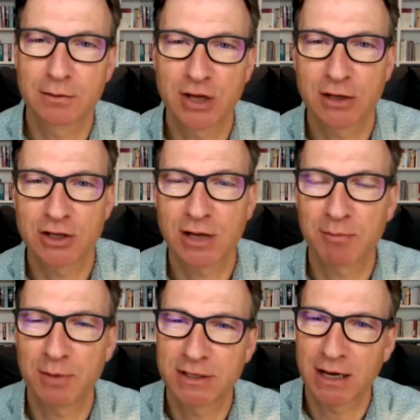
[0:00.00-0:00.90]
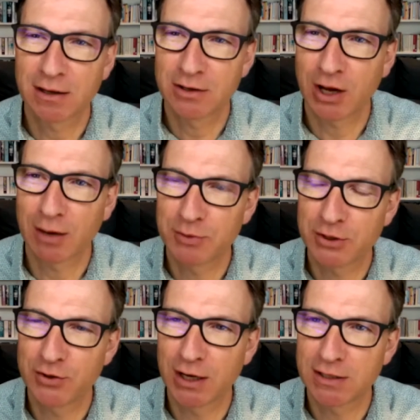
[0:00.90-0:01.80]
had my second jab 2
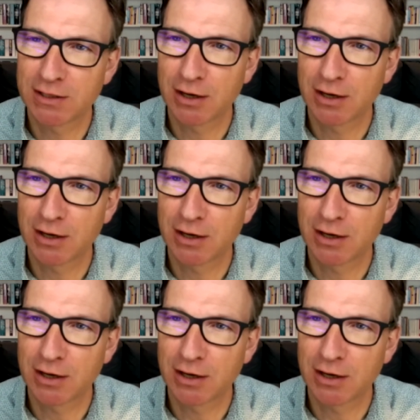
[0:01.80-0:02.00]
days ago,